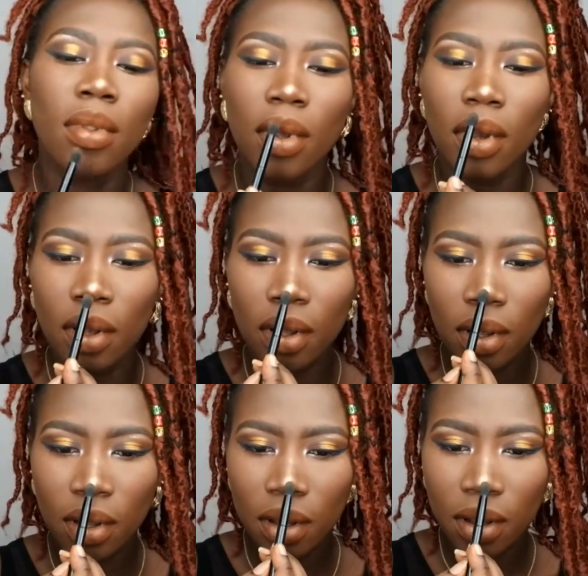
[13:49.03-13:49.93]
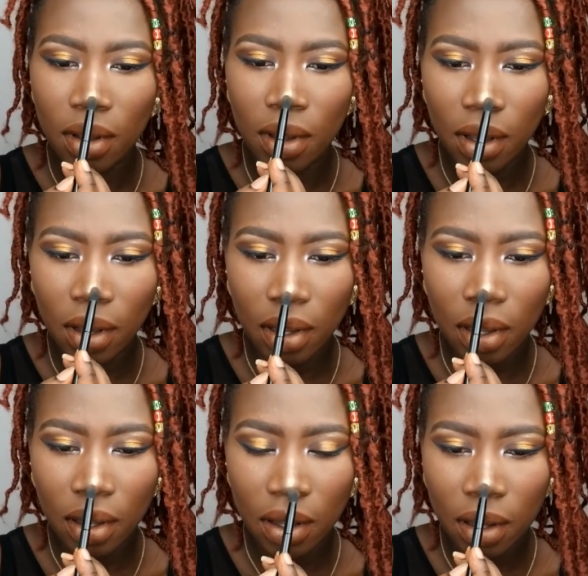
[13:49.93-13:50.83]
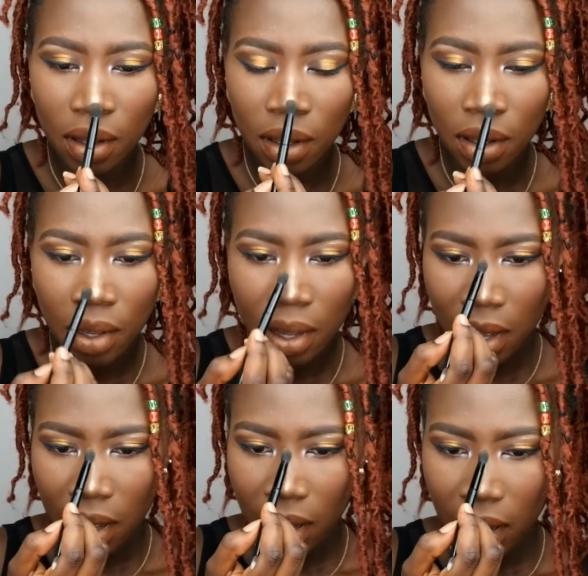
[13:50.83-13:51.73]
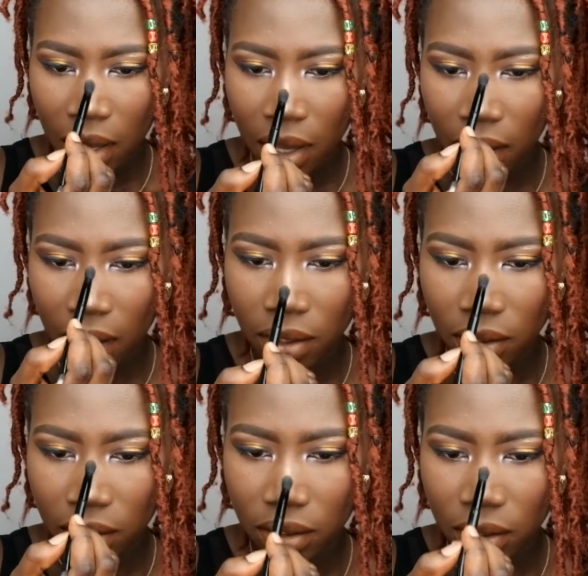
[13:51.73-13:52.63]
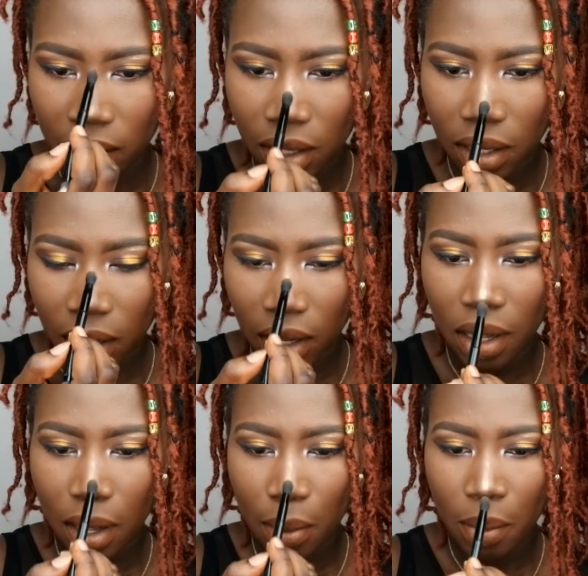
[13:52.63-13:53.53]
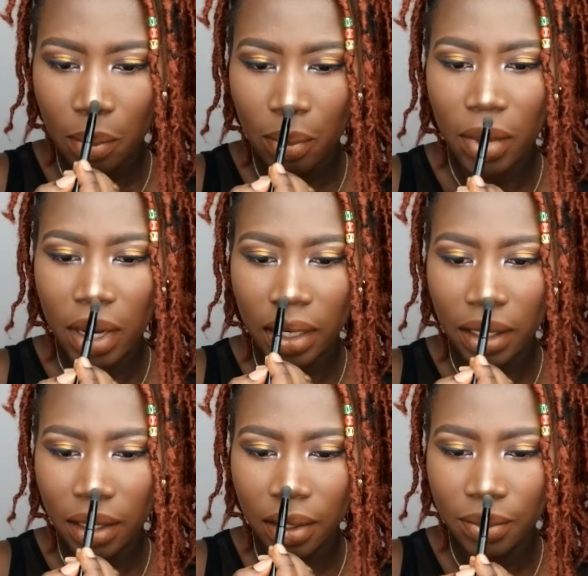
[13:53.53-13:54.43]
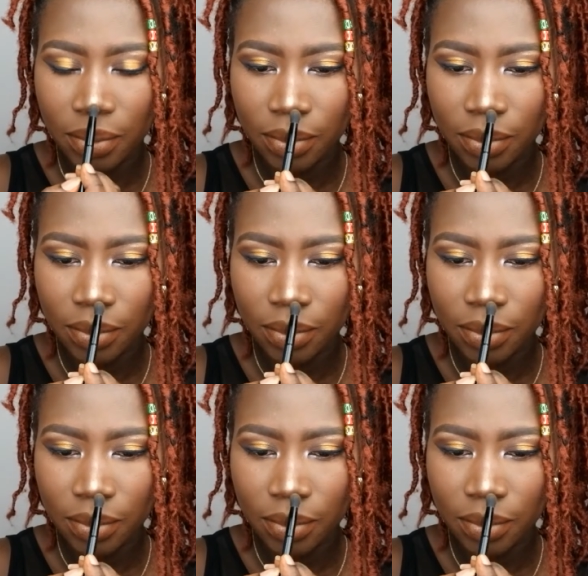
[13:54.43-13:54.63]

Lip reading: Yeah, like that. And then just like blend it.